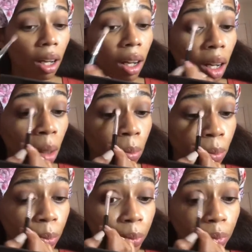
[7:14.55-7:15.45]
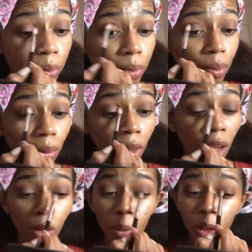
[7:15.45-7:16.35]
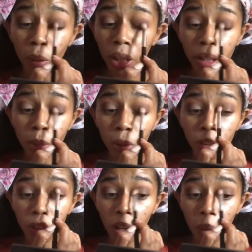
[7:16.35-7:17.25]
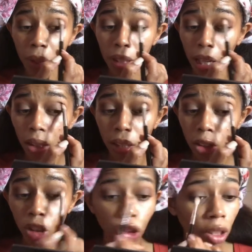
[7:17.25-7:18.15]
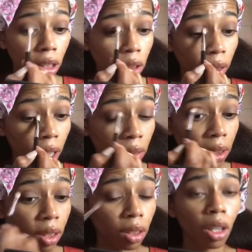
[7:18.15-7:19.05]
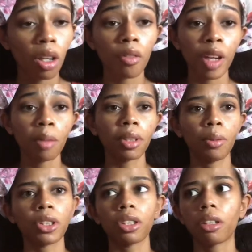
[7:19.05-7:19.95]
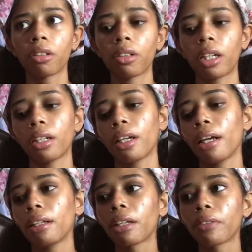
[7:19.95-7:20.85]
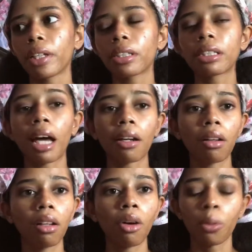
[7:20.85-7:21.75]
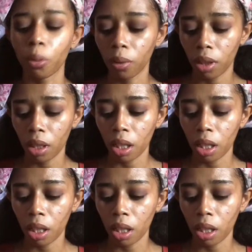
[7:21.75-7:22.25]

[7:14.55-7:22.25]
And from then on, we're just following Sally as she's trying to survive this family, which is another thing. Leatherface is not alone